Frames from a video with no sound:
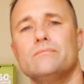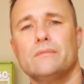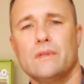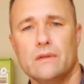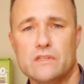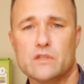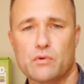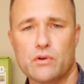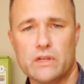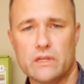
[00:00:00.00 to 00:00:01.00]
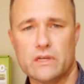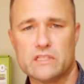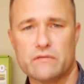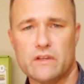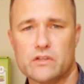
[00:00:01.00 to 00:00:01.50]
is a pretty nice
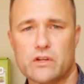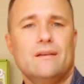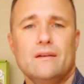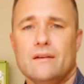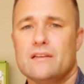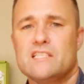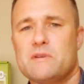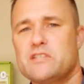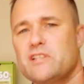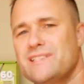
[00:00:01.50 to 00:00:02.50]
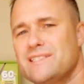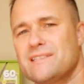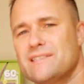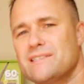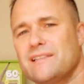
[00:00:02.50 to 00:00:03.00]
feature, especially since
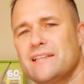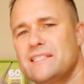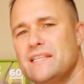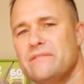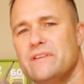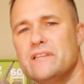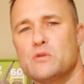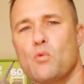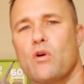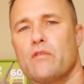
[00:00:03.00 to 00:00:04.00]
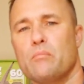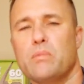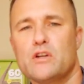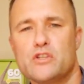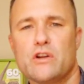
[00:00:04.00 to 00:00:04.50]
Sling TV is more of a
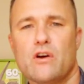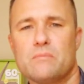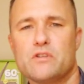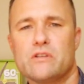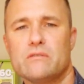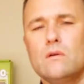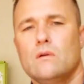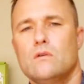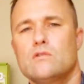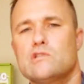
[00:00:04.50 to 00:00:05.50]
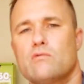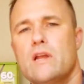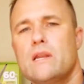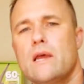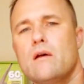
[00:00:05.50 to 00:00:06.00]
budget option. So right
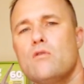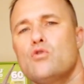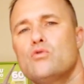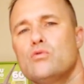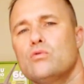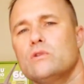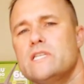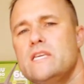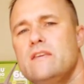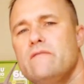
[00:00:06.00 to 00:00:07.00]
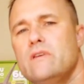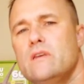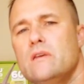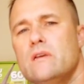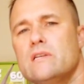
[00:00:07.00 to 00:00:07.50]
now, Google
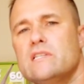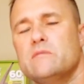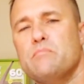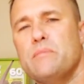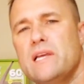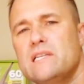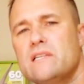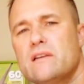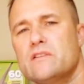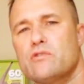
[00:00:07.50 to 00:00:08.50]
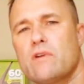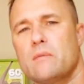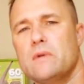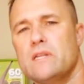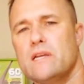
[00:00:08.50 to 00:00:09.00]
TV is basing its
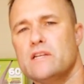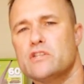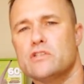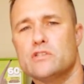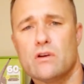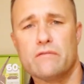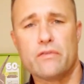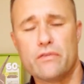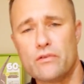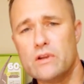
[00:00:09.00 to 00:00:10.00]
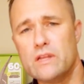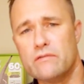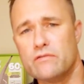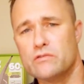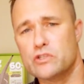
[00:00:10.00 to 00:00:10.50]
recommendations off 30
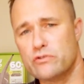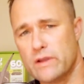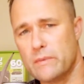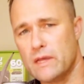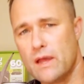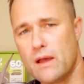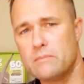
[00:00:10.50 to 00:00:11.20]
different streaming apps,